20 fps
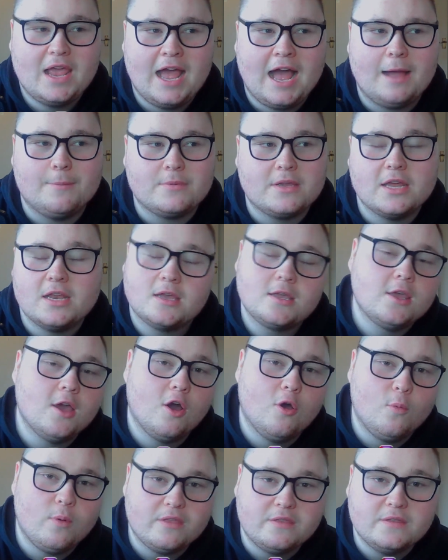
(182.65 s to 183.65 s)
I'm gonna
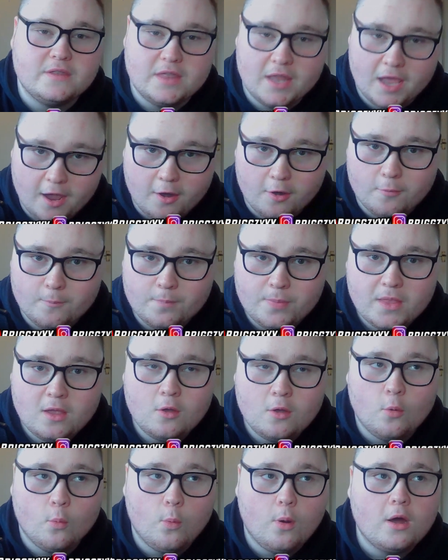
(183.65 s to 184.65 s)
go with no.
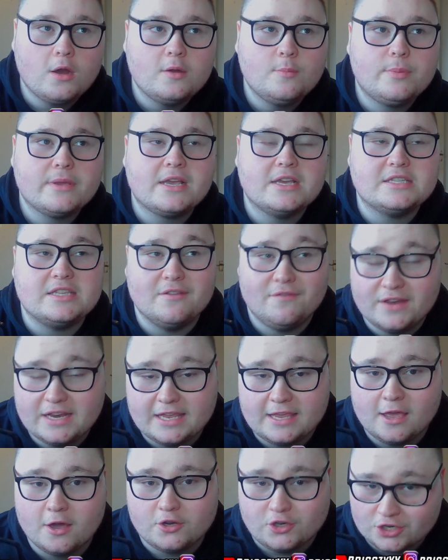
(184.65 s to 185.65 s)
One, because the
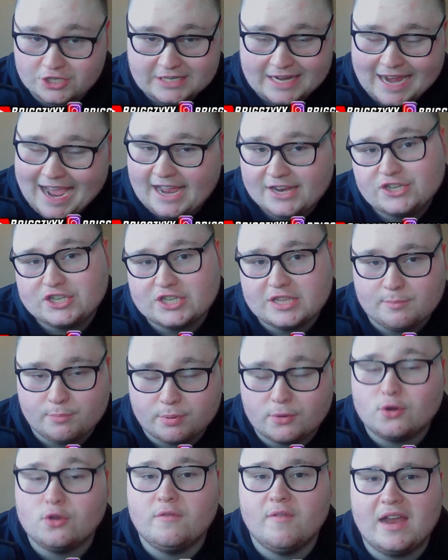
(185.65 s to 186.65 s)
video doesn't actually
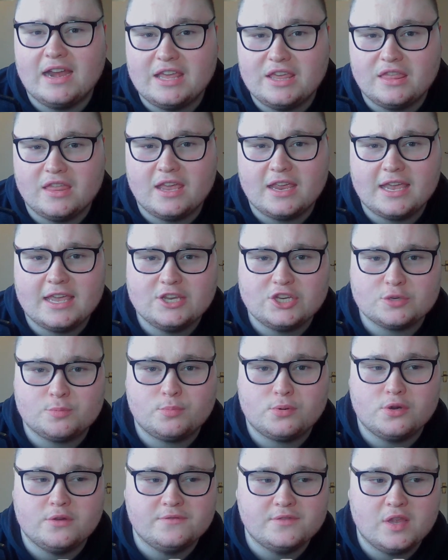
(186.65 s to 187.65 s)
prove anything. It just
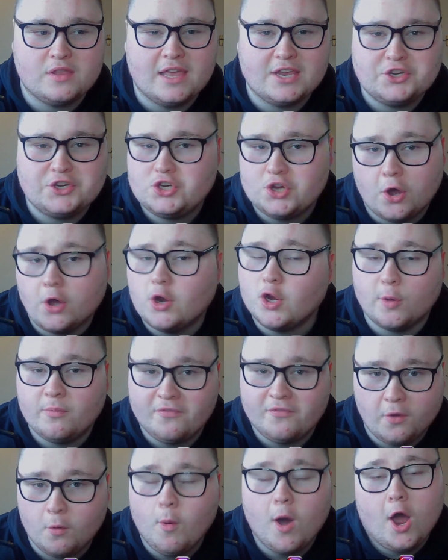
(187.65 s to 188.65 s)
proves that they showed up
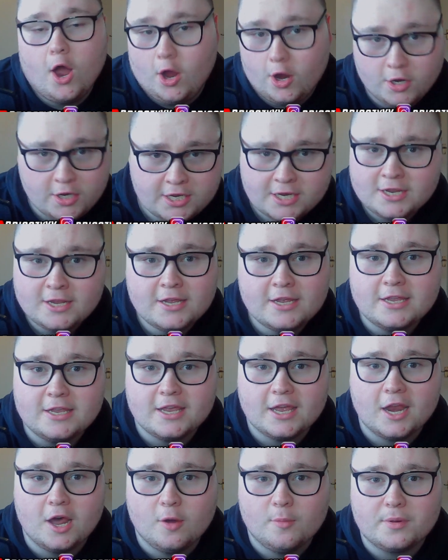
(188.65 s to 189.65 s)
for work,
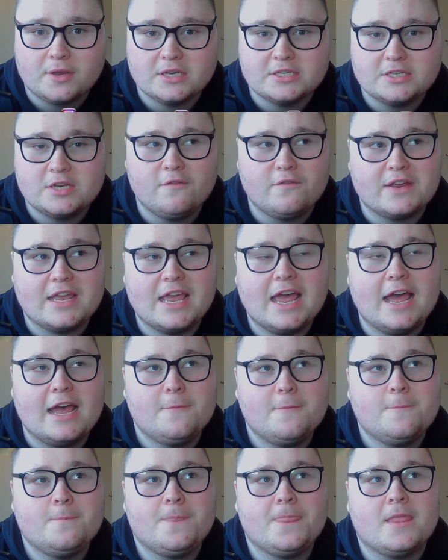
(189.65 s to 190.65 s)
you know, because don't forget,
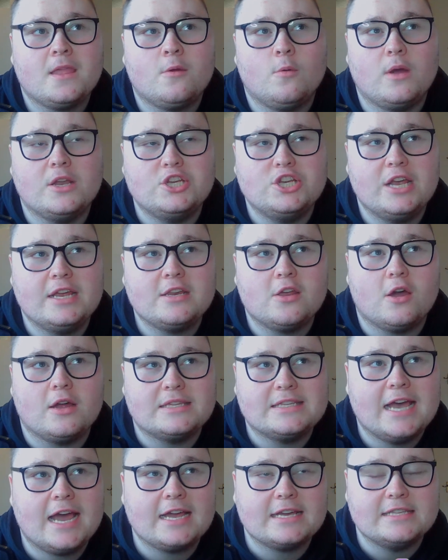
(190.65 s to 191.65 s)
when Jade got
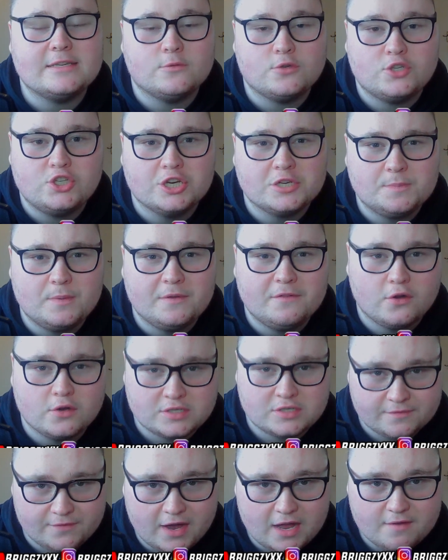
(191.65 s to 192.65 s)
attacked, it was just before
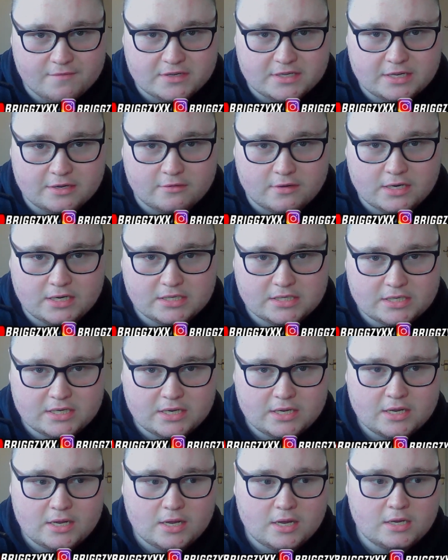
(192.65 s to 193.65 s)
Survivor Series.
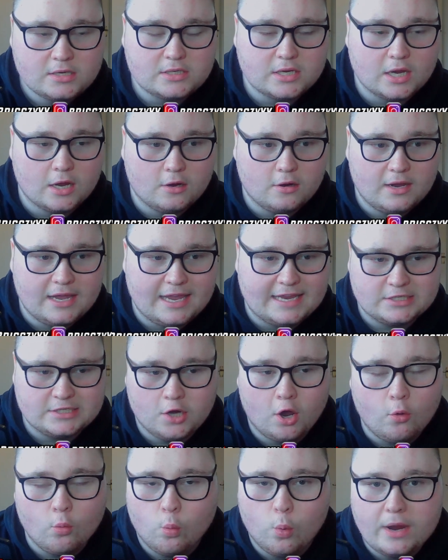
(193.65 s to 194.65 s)
So it's
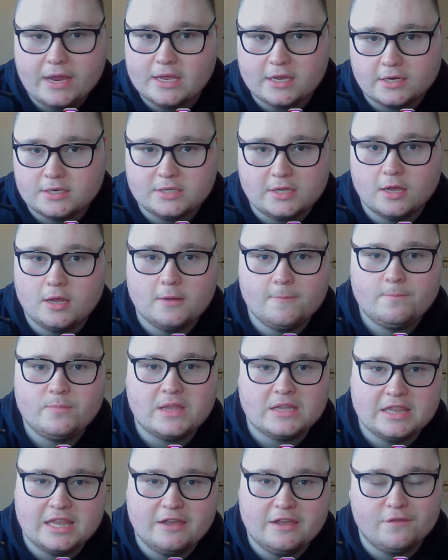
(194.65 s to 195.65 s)
not weird that
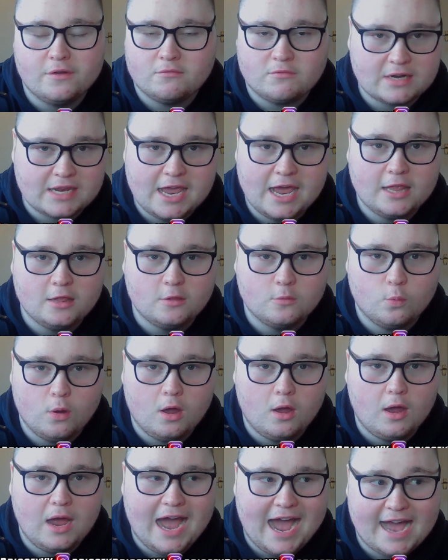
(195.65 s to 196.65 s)
Liv and Raquel
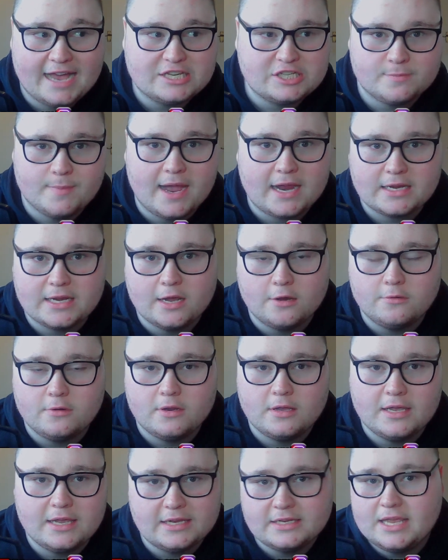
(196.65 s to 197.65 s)
were at SmackDown.
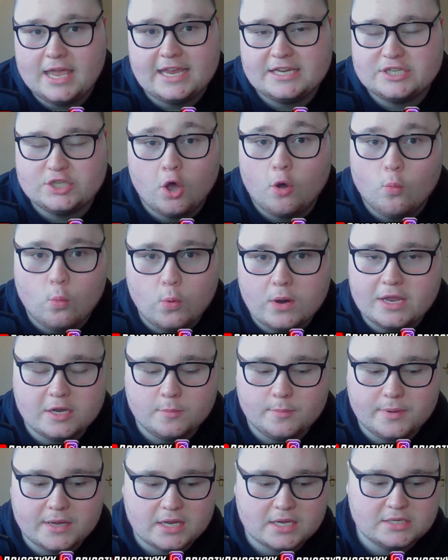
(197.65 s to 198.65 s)
It's not
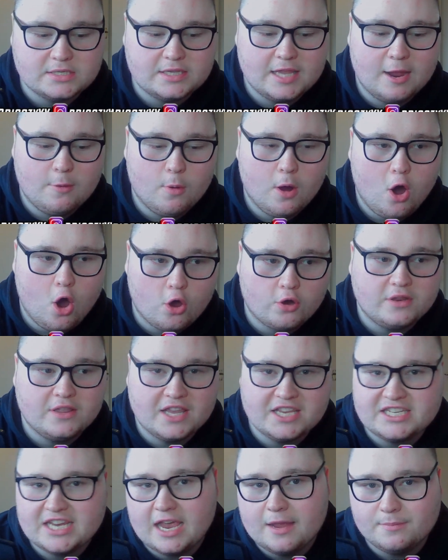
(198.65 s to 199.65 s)
weird because they were on
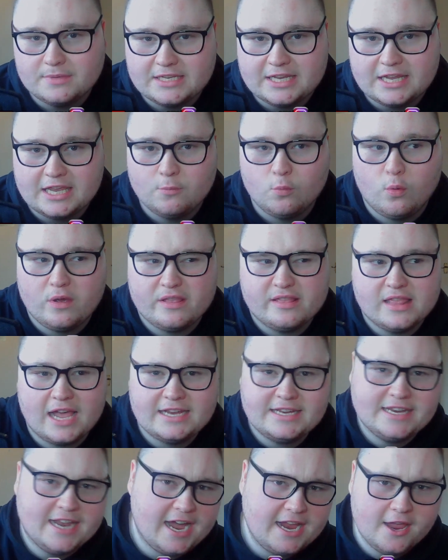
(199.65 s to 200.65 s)
the same team with, like,
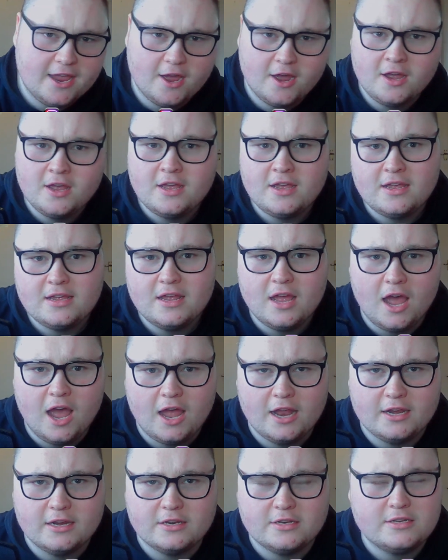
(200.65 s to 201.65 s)
Nia
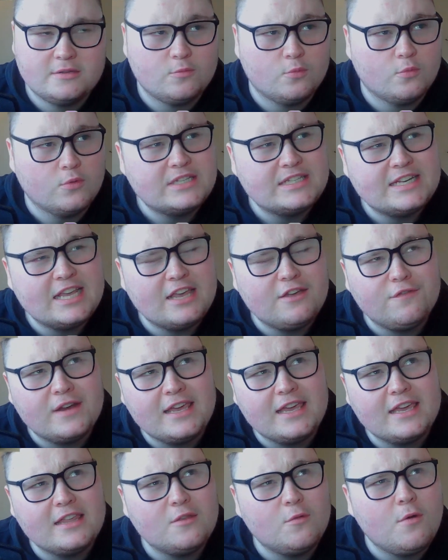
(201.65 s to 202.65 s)
and... Was
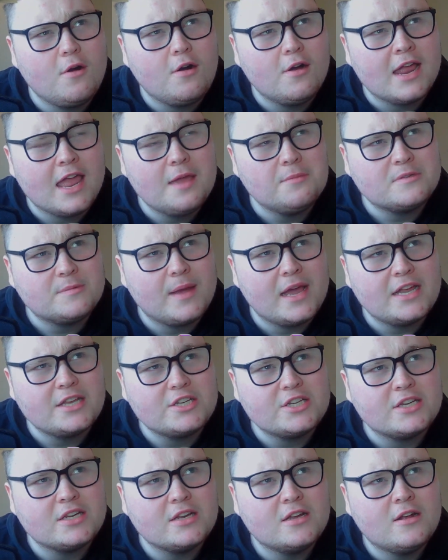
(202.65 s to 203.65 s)
Tiffany in the War Games
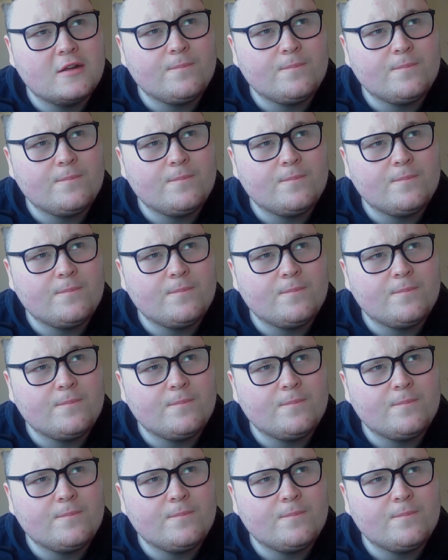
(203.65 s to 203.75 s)
match?